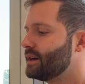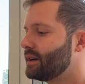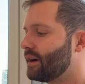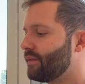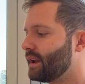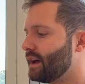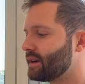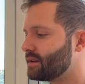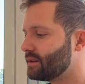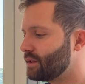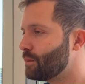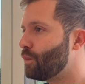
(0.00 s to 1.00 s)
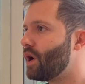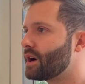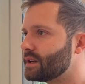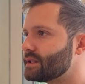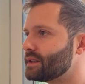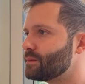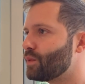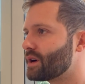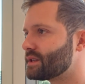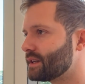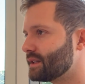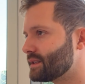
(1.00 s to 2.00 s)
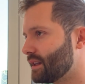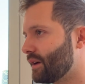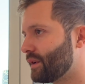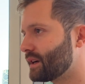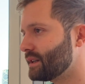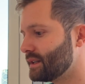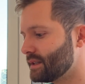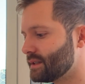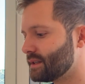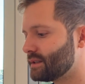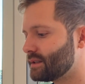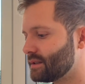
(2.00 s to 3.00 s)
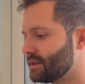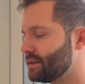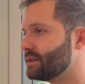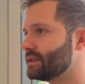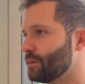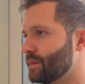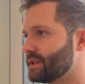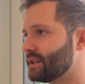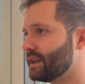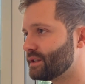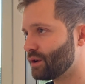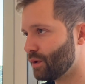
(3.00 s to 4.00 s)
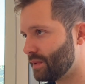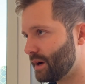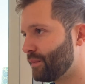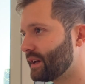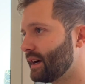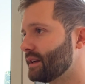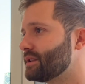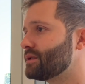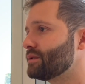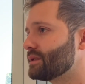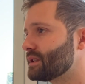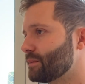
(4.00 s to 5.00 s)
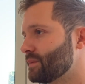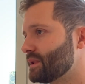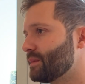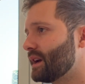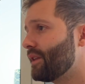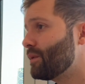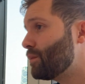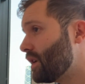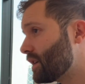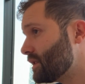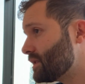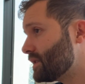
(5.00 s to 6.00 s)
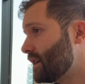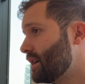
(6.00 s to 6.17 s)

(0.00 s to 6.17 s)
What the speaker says: I feel like the markets in boxing in South Africa is limited. Let's open up the gates to some of the other markets.